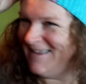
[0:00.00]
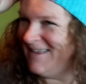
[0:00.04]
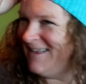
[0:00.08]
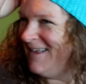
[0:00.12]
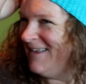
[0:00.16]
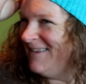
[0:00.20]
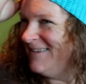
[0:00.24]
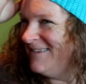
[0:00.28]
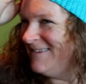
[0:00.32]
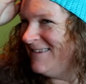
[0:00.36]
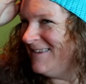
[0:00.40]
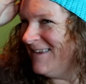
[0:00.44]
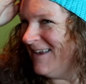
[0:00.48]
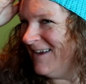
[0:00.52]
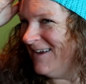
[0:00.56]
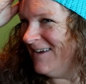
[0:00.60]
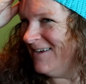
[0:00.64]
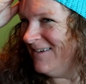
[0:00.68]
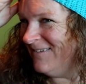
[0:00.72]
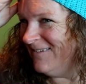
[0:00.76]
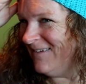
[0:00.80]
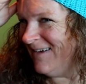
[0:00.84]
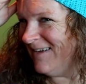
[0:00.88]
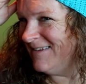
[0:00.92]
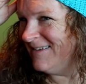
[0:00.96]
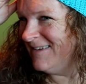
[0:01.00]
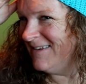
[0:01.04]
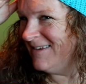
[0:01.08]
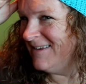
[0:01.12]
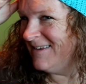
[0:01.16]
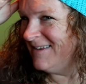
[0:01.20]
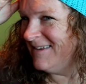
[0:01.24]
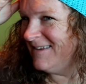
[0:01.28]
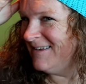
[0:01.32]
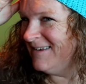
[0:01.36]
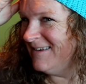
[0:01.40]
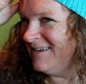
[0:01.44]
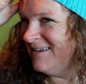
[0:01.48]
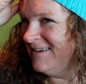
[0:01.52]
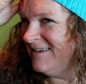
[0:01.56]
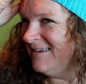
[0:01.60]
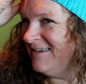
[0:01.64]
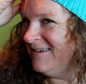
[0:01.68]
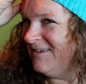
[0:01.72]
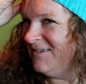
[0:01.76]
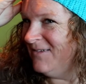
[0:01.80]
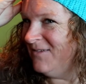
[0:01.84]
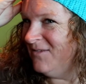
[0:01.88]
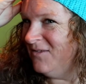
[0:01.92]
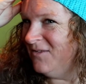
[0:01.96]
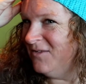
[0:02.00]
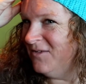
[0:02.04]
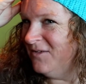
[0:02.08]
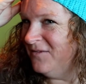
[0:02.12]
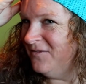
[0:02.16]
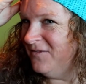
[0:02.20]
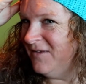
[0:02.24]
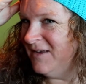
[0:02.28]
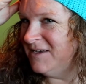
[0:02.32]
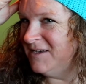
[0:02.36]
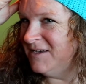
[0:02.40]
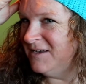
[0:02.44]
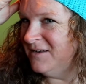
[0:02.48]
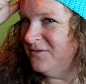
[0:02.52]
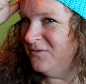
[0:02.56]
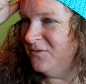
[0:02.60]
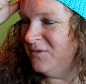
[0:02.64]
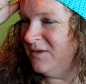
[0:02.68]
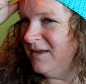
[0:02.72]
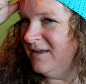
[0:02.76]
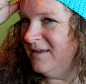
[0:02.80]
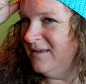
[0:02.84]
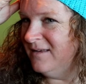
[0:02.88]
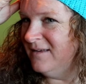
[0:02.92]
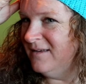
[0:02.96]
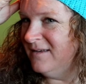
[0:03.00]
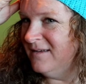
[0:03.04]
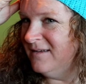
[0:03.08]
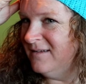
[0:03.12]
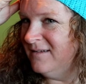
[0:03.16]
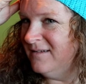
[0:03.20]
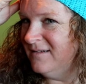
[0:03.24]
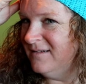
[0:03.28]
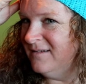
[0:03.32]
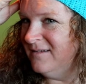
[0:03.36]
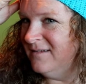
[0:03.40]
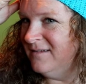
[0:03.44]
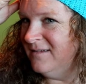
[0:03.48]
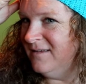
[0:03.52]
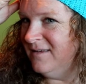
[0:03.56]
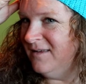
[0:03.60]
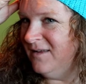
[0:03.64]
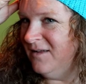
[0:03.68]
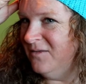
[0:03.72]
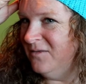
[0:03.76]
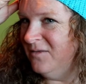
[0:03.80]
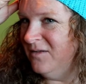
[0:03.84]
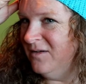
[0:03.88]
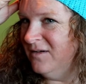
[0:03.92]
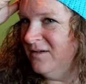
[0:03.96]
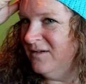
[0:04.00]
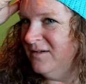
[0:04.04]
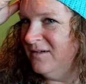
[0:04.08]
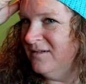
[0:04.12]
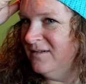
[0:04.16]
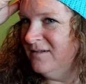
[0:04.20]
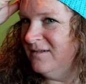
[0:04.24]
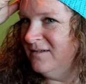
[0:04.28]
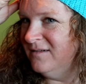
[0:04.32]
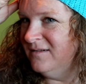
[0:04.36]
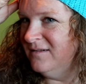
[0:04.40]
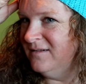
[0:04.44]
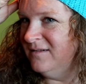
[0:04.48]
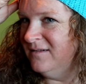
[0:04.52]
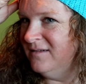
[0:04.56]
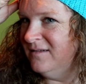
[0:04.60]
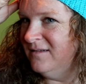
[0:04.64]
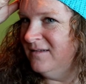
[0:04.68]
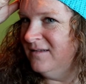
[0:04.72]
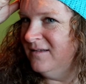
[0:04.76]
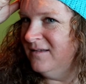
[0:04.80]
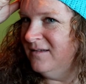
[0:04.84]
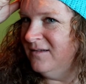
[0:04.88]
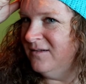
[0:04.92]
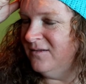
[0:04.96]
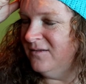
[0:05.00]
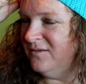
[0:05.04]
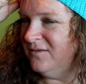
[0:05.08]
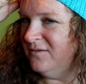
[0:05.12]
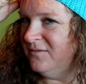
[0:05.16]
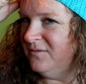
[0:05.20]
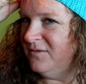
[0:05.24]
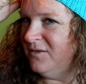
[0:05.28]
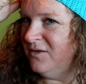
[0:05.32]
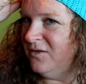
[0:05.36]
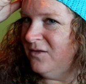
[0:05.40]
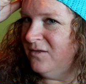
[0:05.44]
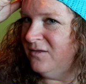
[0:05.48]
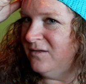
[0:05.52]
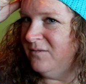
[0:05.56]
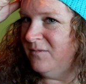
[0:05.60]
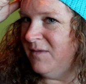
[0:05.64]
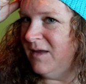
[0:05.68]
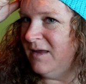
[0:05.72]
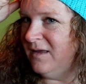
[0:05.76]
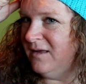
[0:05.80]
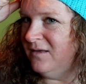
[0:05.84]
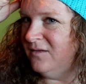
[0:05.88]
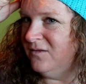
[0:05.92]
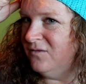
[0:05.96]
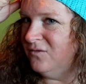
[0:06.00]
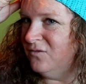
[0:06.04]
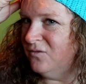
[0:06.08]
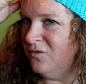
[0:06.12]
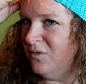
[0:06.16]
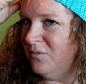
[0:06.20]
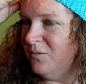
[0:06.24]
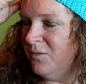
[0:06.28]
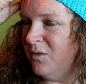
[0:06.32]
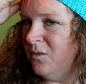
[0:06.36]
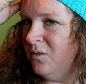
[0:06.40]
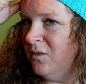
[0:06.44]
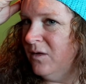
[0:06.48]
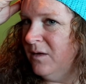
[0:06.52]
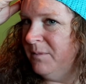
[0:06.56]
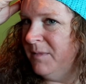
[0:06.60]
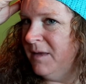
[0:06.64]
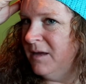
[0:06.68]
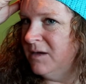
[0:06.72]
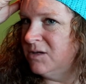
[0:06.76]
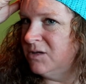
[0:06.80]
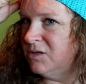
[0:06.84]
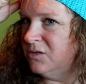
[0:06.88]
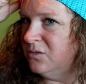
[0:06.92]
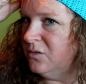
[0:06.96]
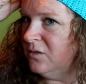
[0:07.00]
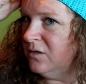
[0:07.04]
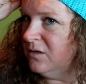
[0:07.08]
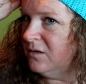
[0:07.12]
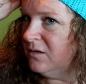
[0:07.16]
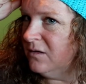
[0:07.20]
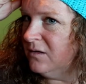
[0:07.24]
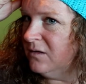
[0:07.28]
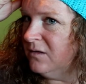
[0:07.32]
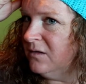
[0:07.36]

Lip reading: and so I just wonder if I should have went longer, to make it droop more. I'm not sure.